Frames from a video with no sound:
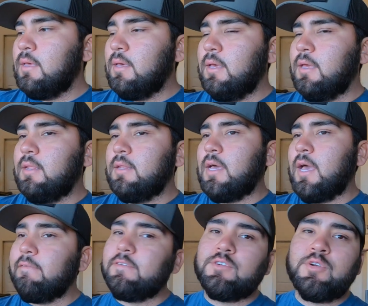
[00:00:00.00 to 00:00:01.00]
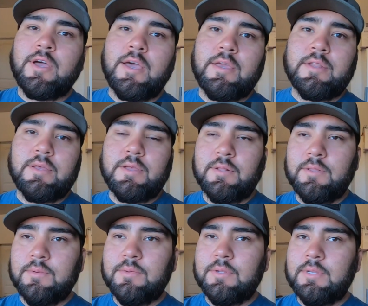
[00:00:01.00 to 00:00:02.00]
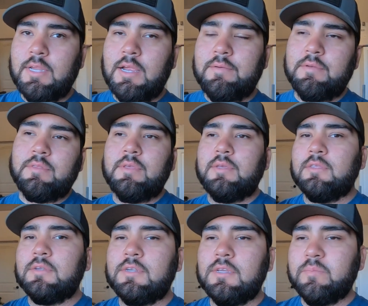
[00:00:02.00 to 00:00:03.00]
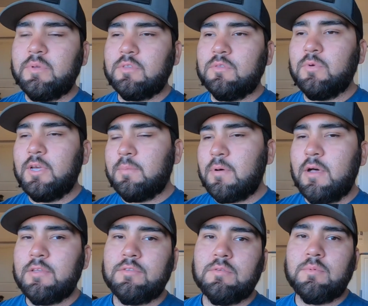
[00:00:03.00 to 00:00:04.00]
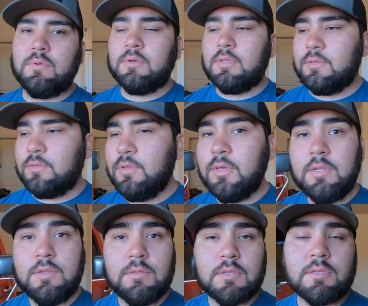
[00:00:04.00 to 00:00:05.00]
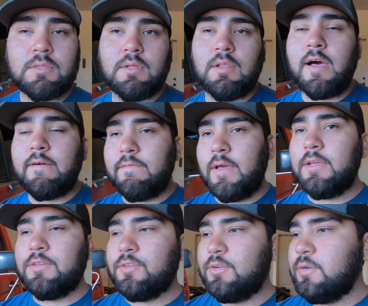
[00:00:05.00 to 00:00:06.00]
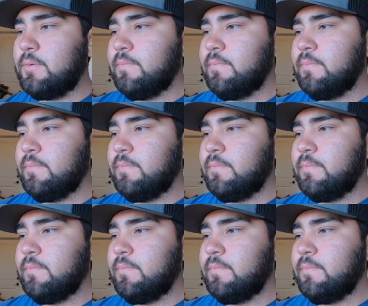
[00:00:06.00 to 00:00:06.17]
and I've tried doing everything the cheapest way possible, because you can do this a lot faster